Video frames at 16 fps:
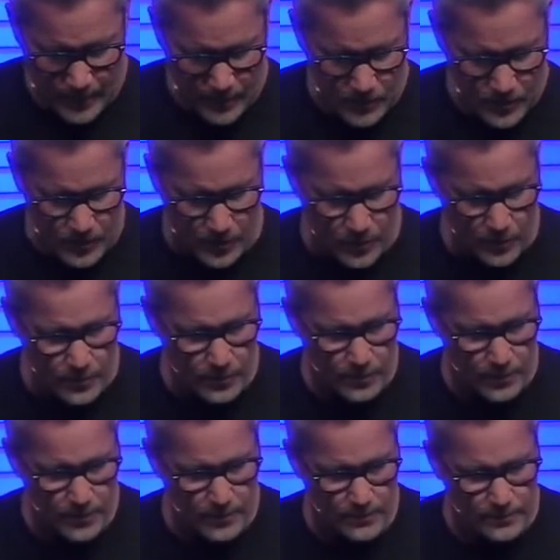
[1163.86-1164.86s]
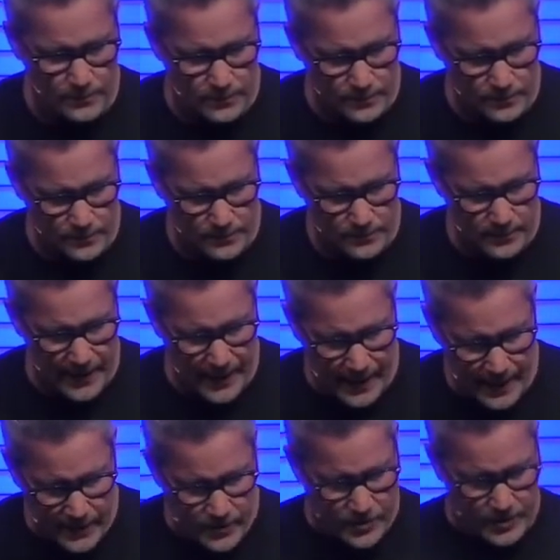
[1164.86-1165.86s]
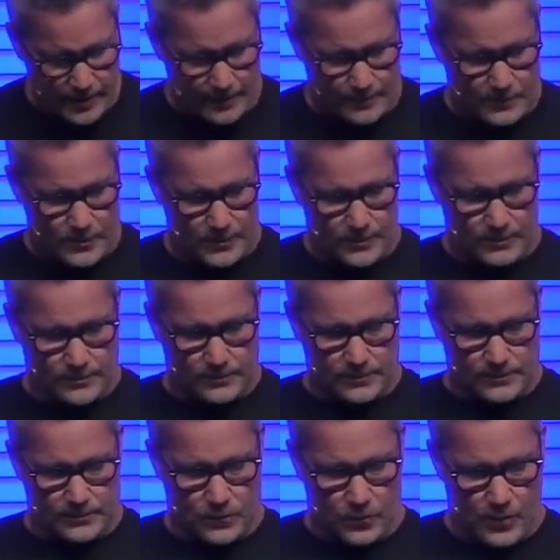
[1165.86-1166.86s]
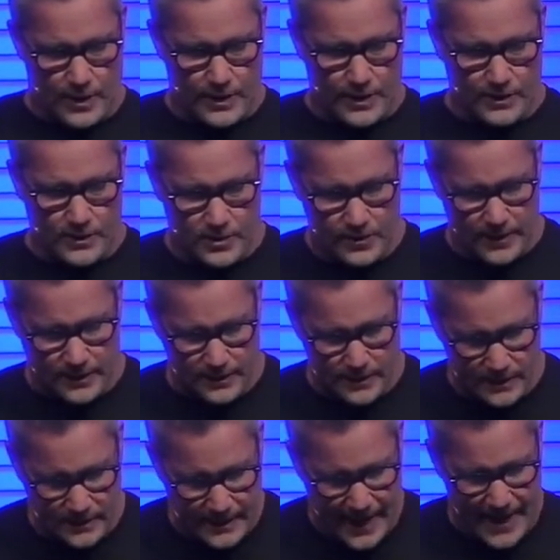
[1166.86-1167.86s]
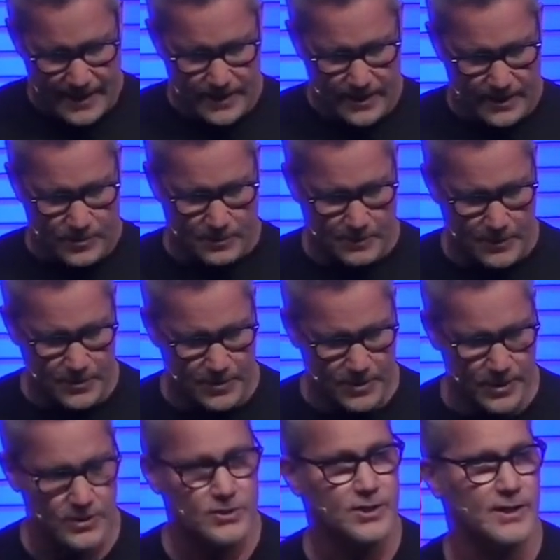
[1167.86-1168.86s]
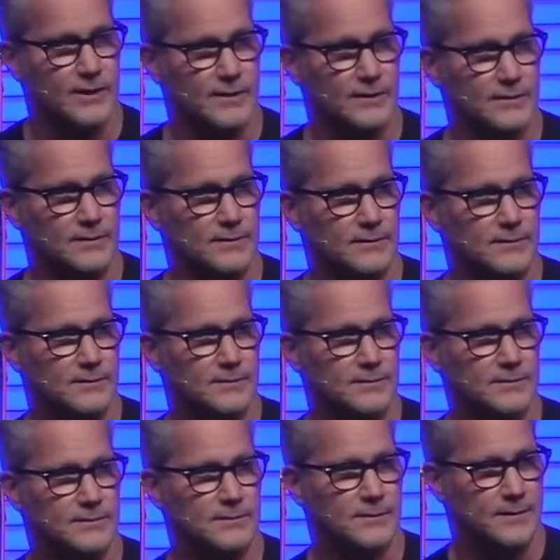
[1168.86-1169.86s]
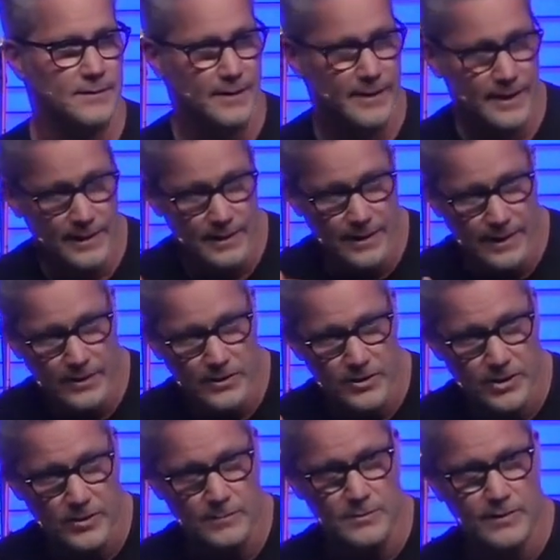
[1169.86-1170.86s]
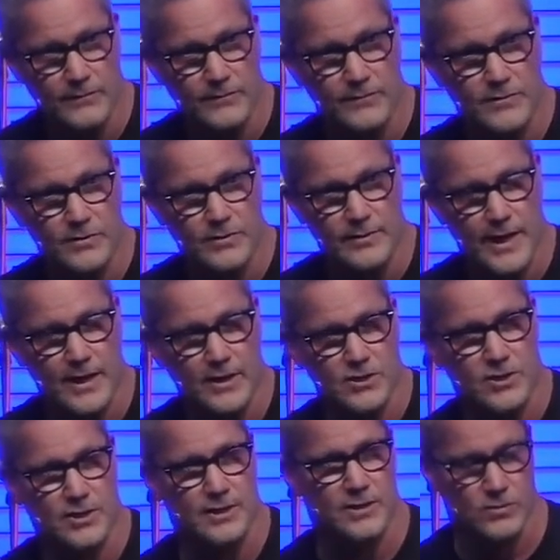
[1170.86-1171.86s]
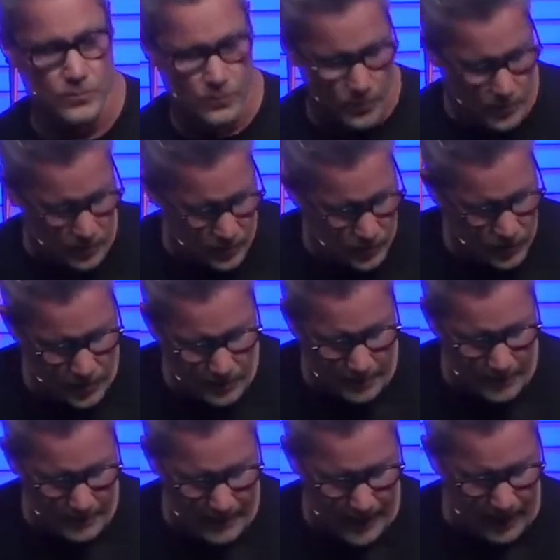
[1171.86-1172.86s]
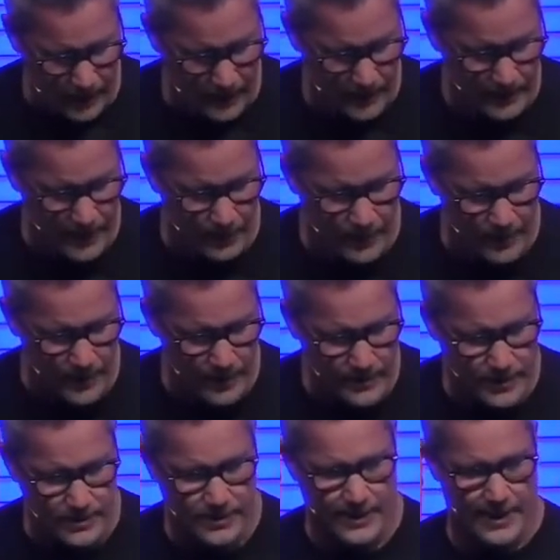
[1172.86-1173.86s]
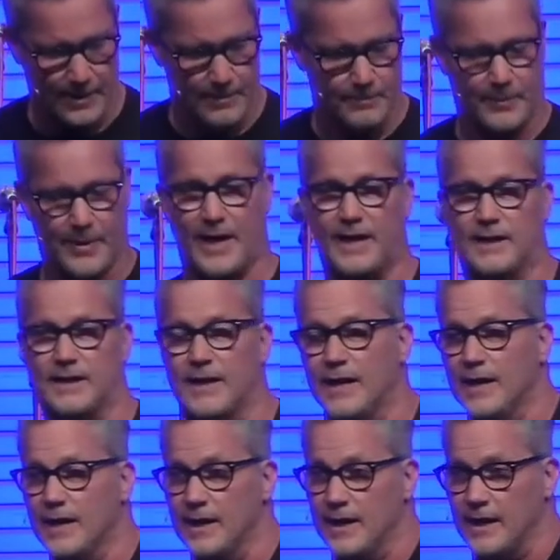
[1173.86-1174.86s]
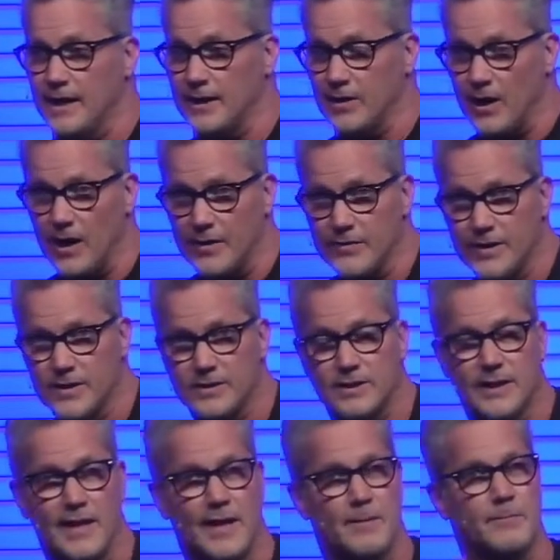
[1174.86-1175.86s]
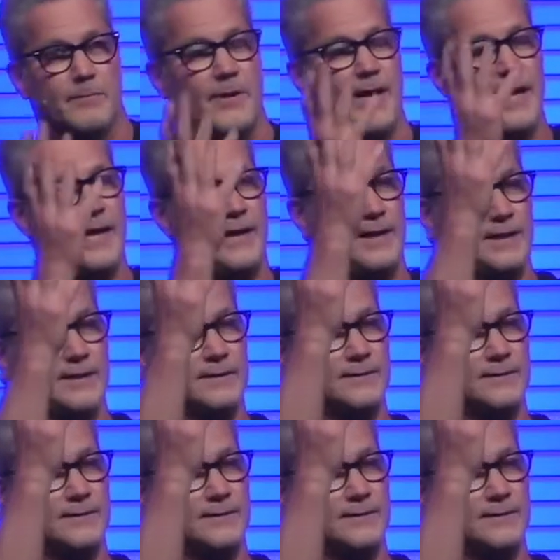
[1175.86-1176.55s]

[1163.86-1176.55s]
So Egypt wanting to extend its position in, in terms of duration as world superpower. They went on this campaign, and on this campaign